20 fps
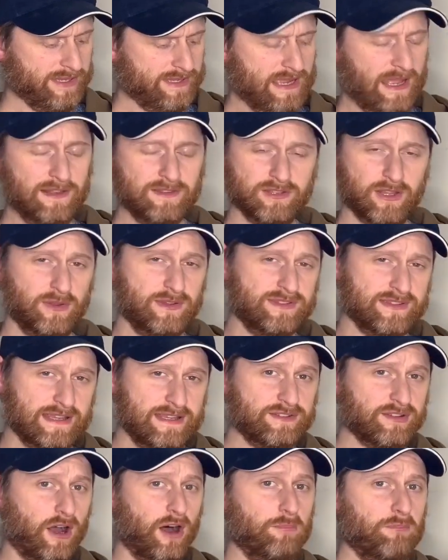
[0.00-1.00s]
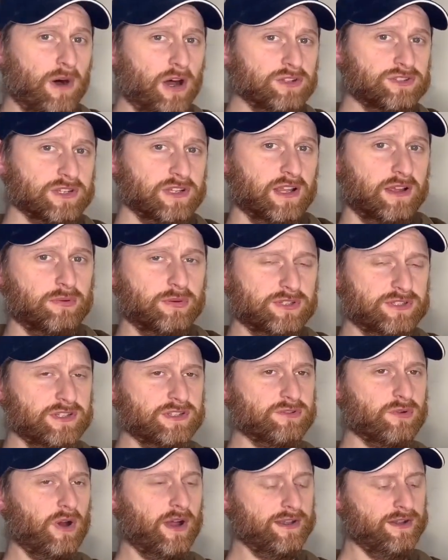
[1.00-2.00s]
you can do is these are modular, which is
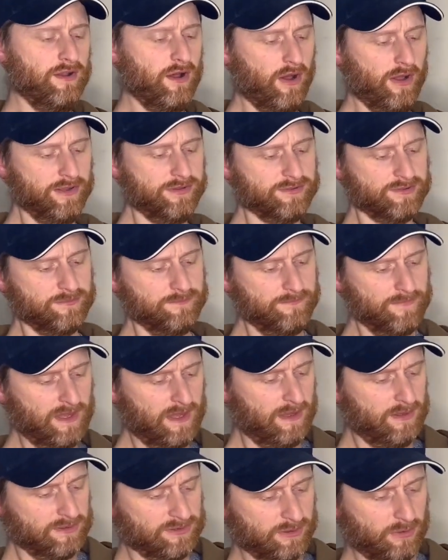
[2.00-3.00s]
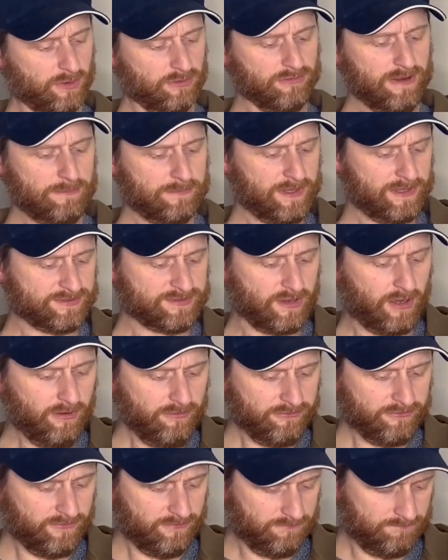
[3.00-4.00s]
quite nice. So I'll rip this off.